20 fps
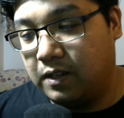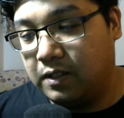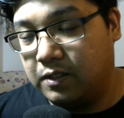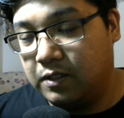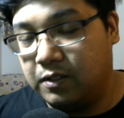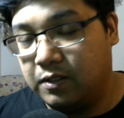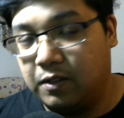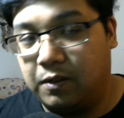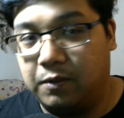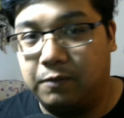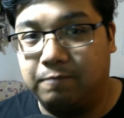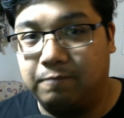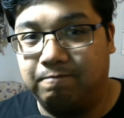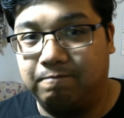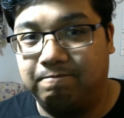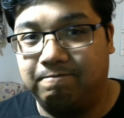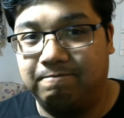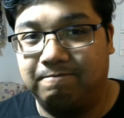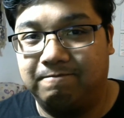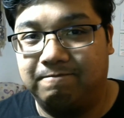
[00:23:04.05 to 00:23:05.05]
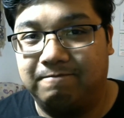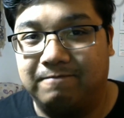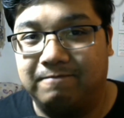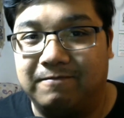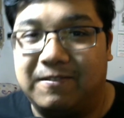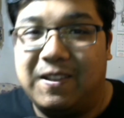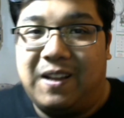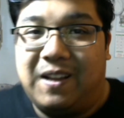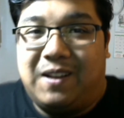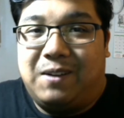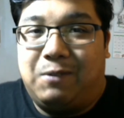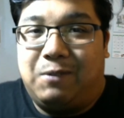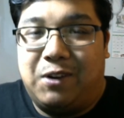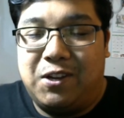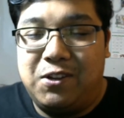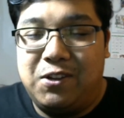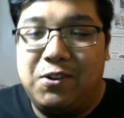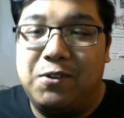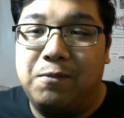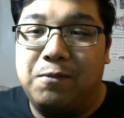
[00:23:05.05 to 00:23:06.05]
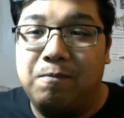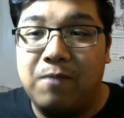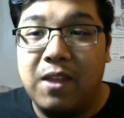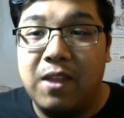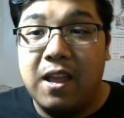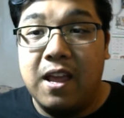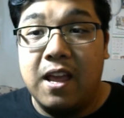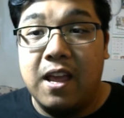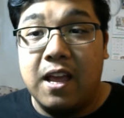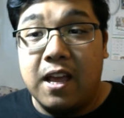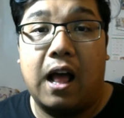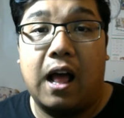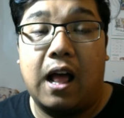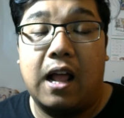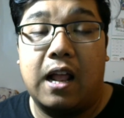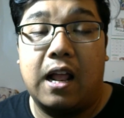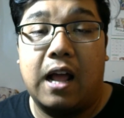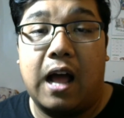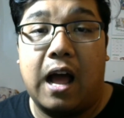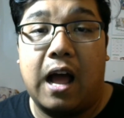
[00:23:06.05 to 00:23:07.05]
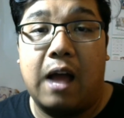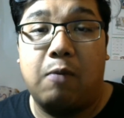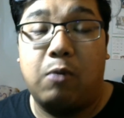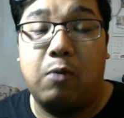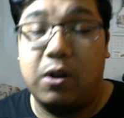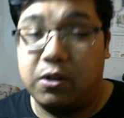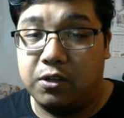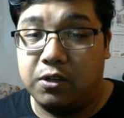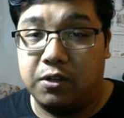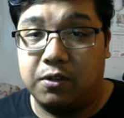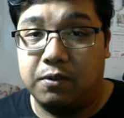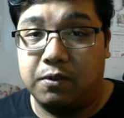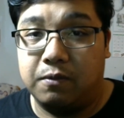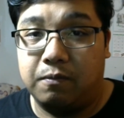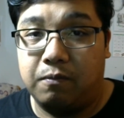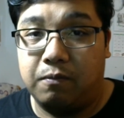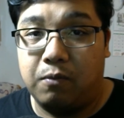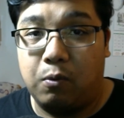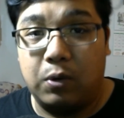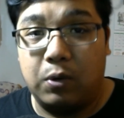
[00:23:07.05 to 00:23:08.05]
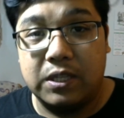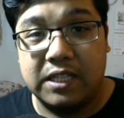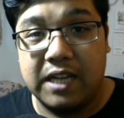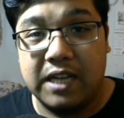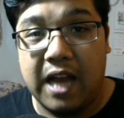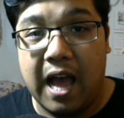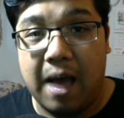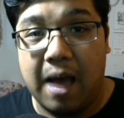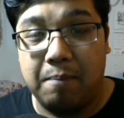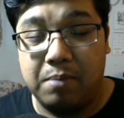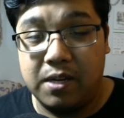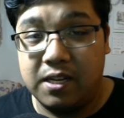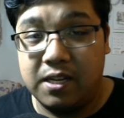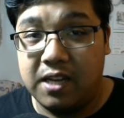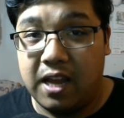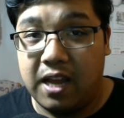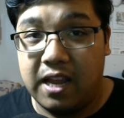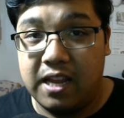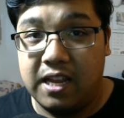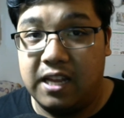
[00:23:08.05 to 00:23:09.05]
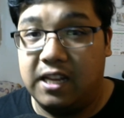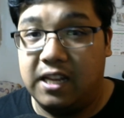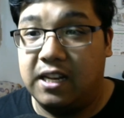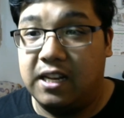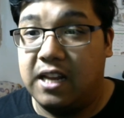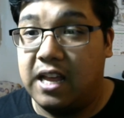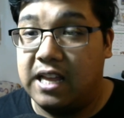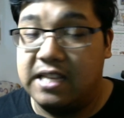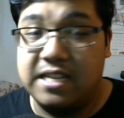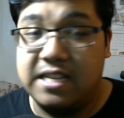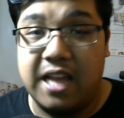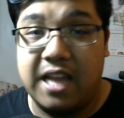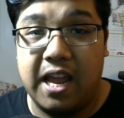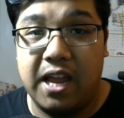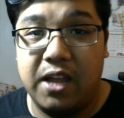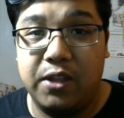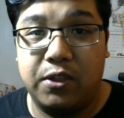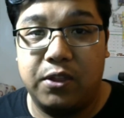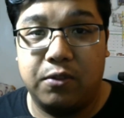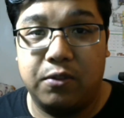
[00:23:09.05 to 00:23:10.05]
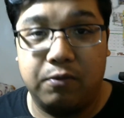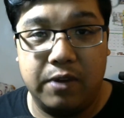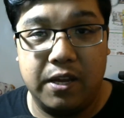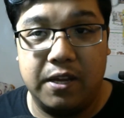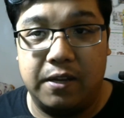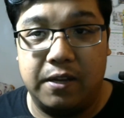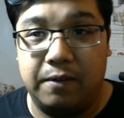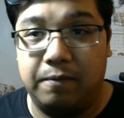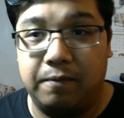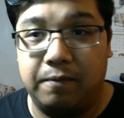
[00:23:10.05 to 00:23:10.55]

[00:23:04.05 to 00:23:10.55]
So, what can you do? I wonder what's gonna happen in day 3.